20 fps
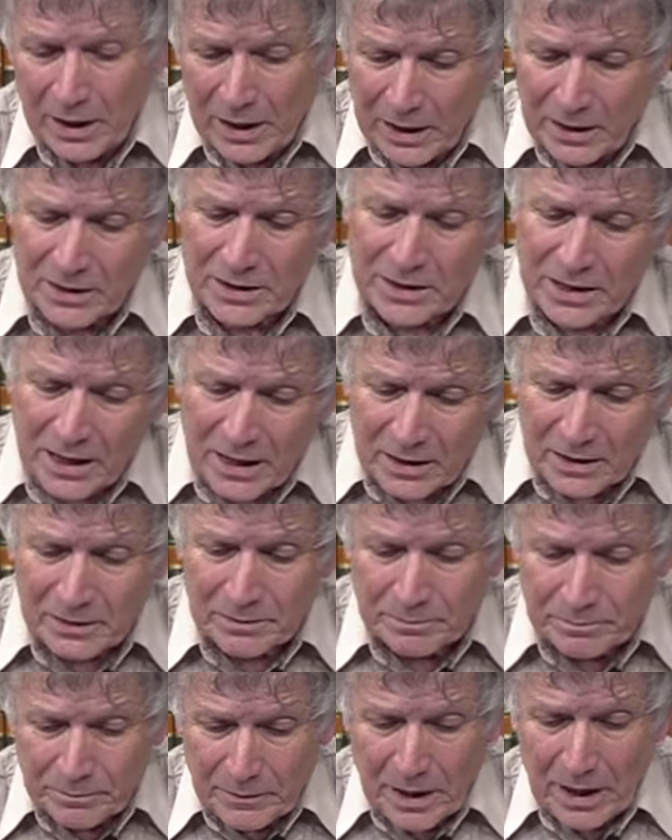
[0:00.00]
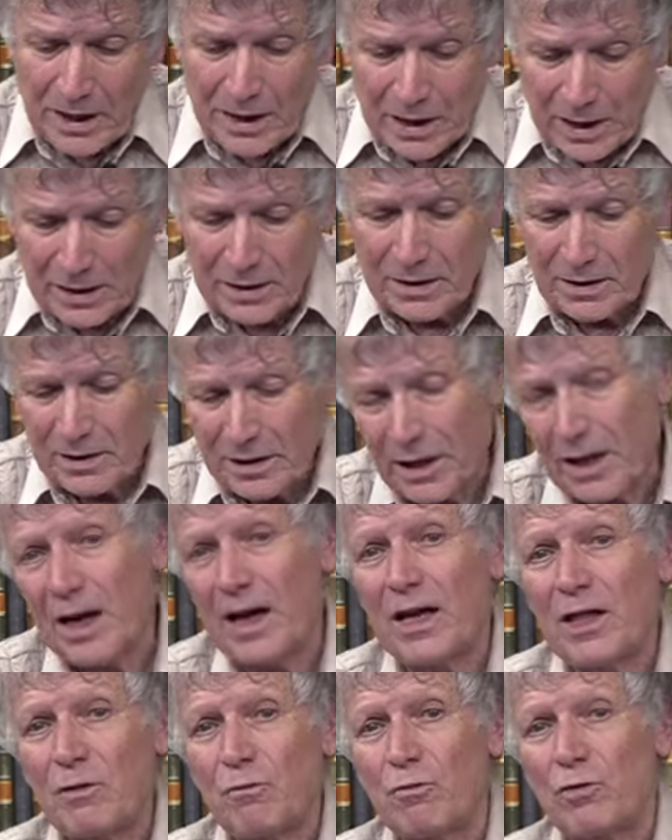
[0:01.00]
Instead, Henry
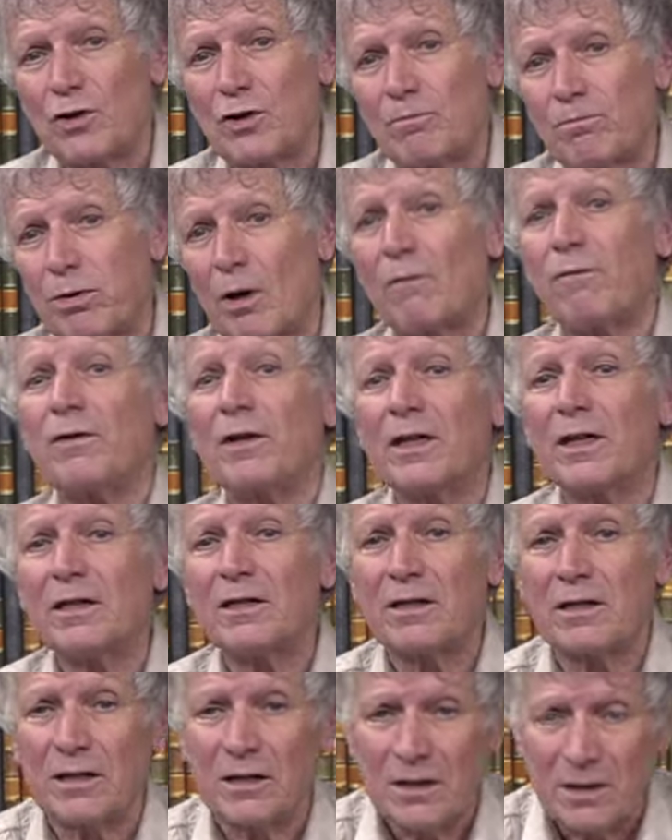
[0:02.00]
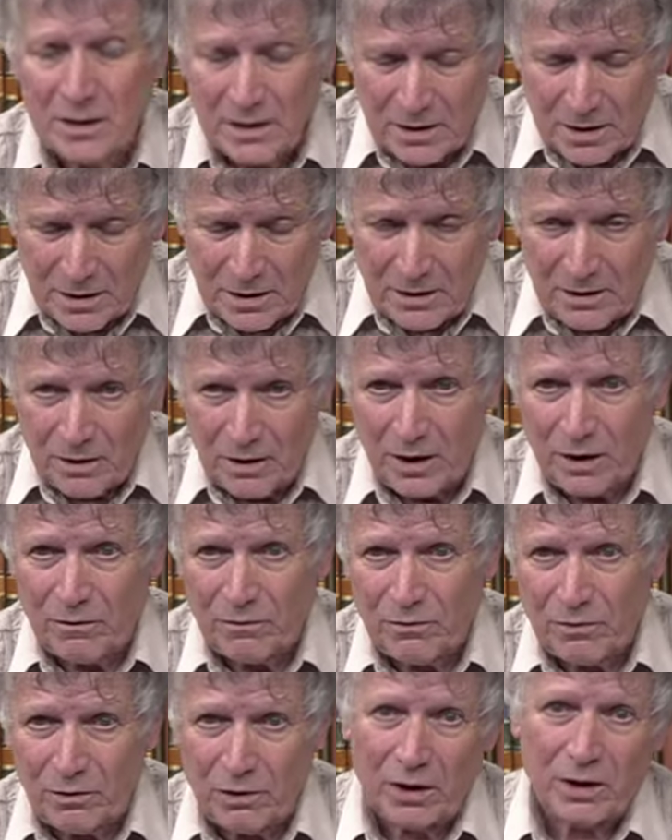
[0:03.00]
VIII was profligate,
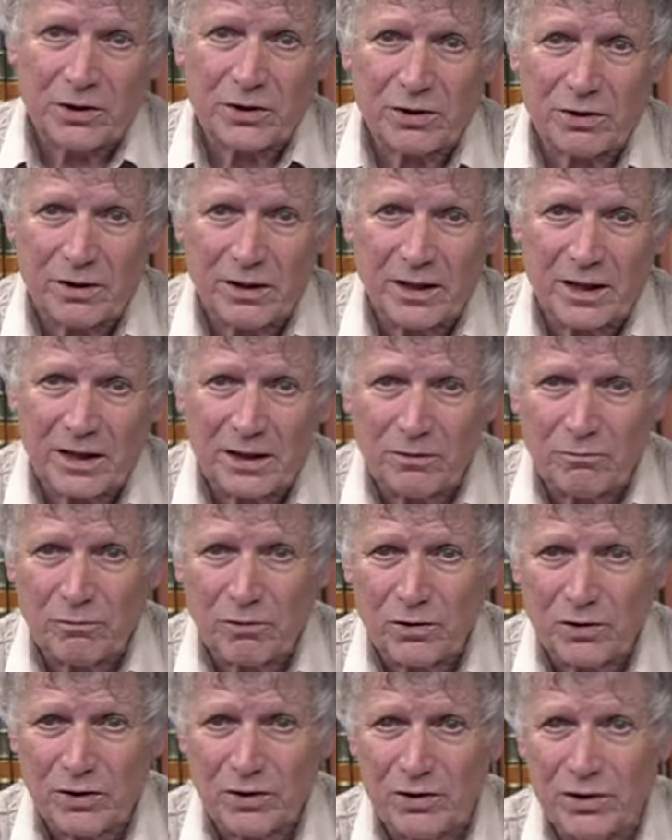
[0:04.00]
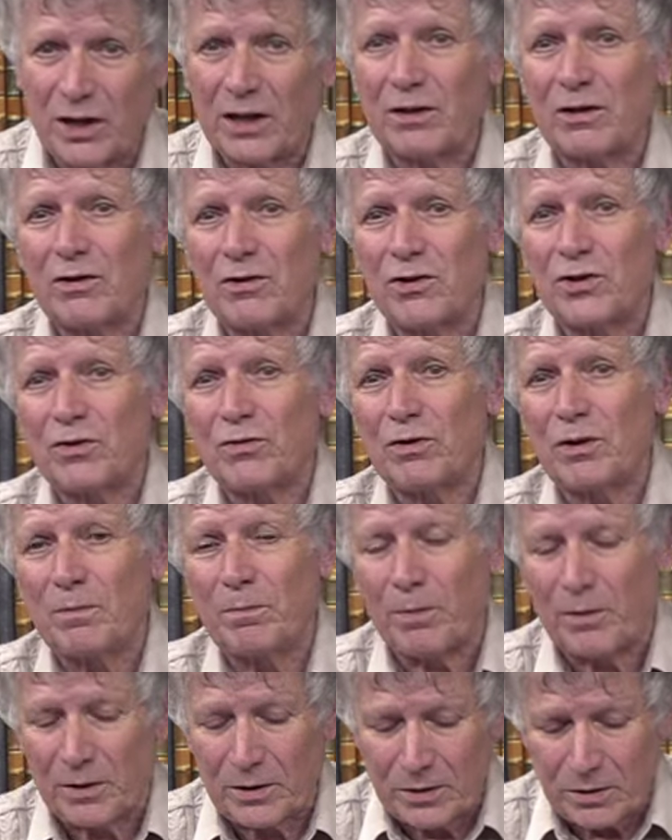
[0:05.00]
loved luxury, and was generous to the
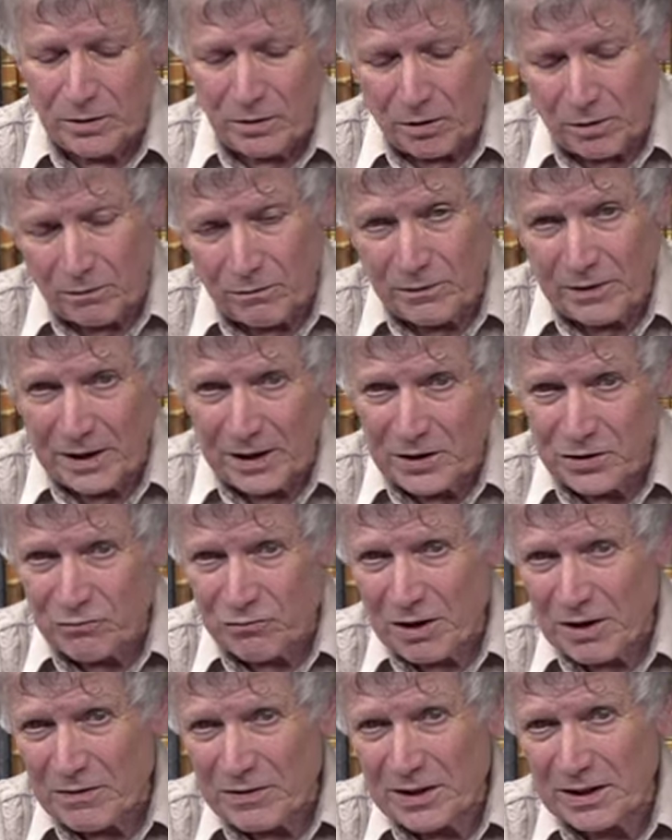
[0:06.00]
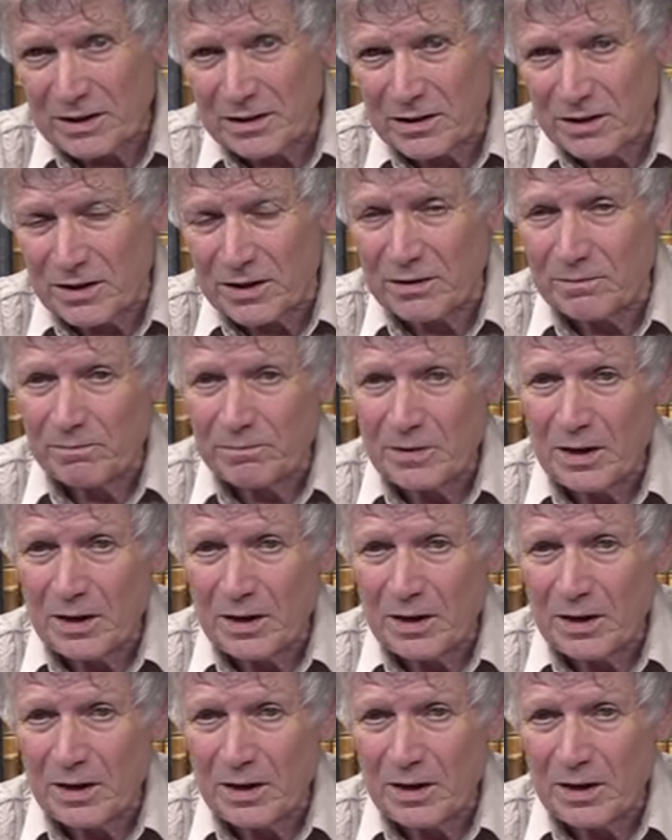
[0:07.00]
point of extravagance.